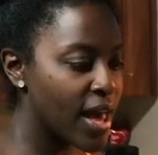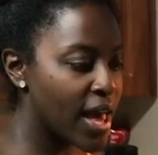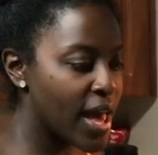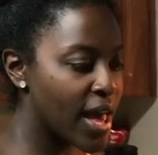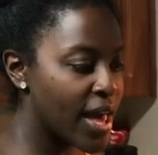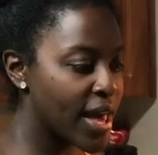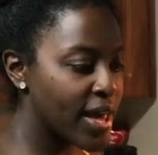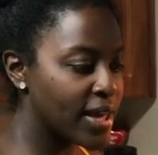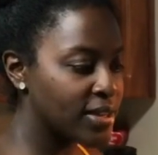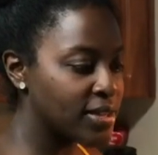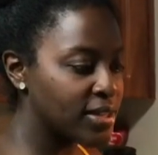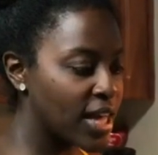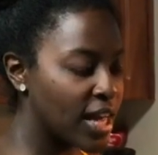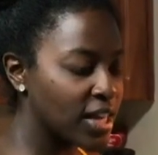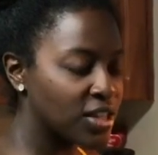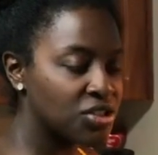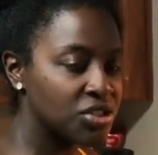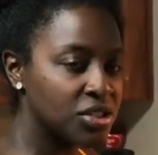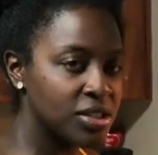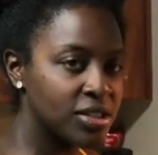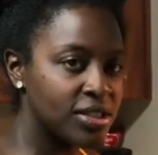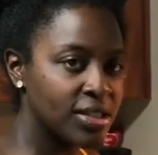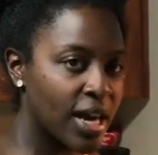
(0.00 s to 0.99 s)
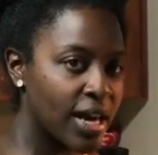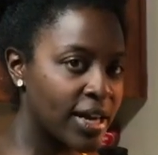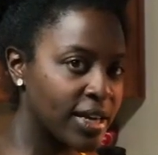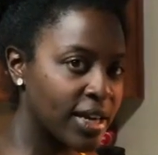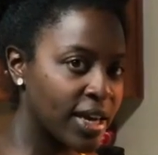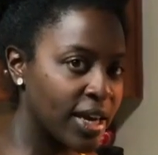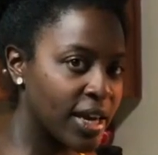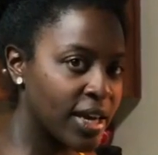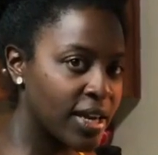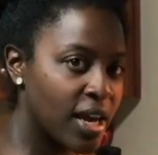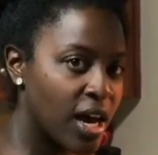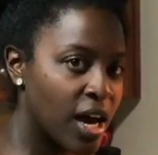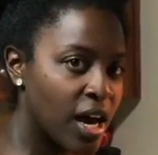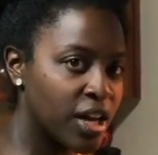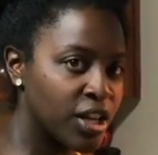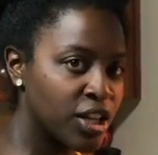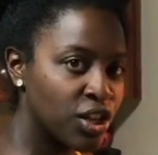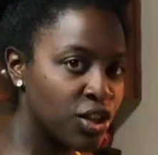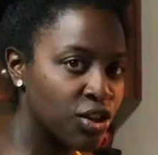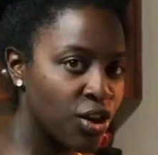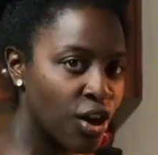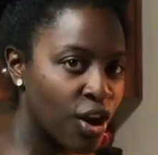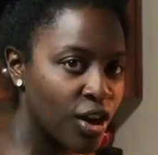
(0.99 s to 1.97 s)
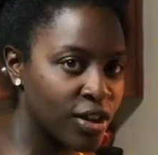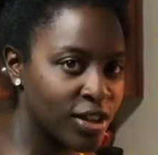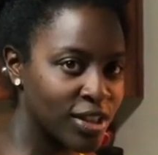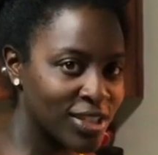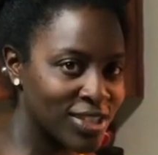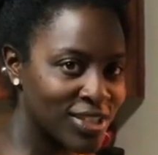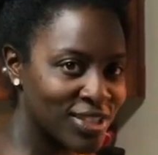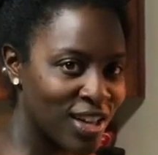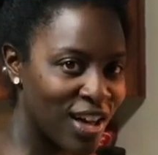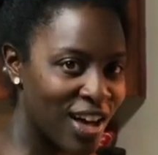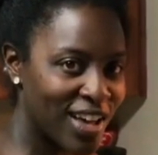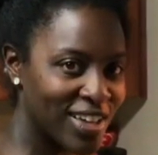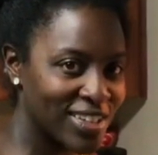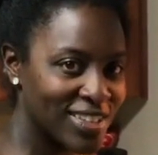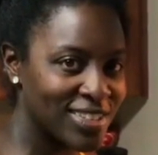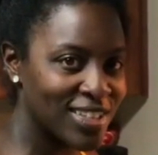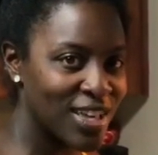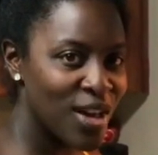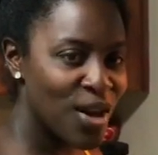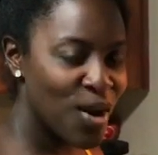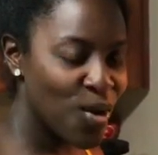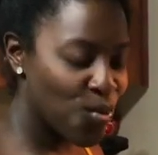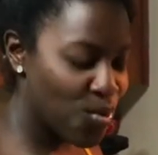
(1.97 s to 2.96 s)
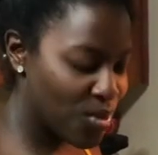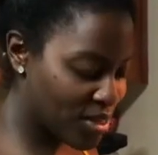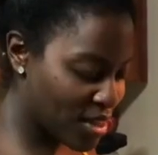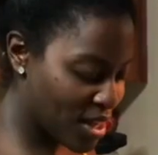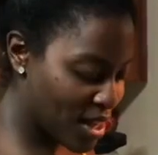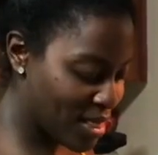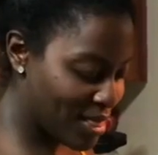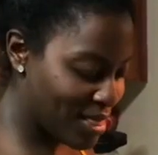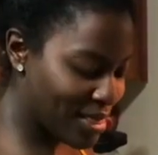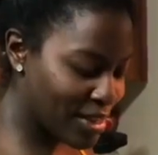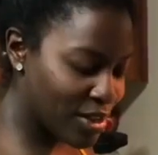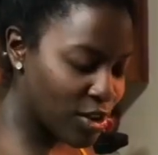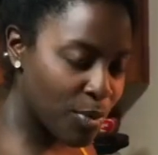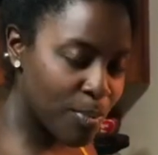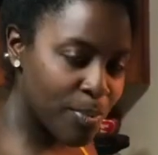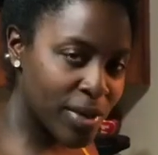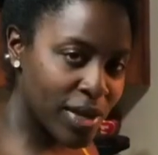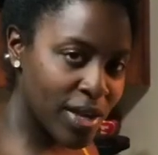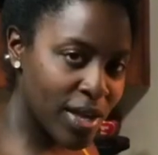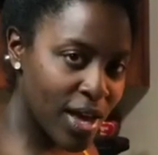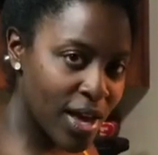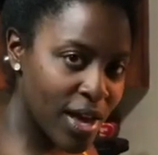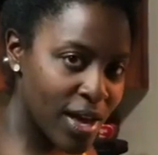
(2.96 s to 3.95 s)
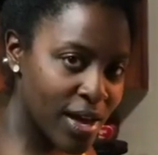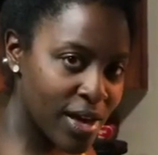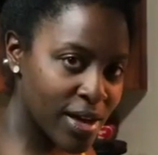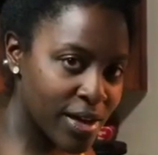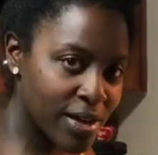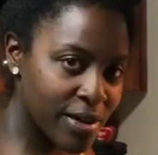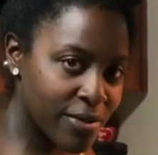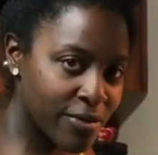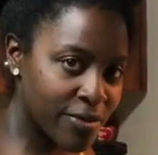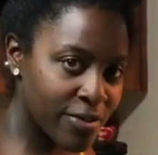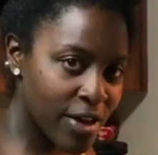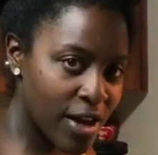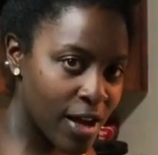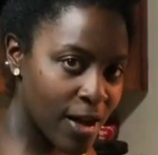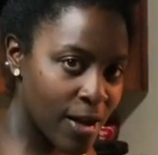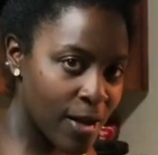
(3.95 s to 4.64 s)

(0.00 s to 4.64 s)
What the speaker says: and actually Diane honey garlic sauce with a little bit of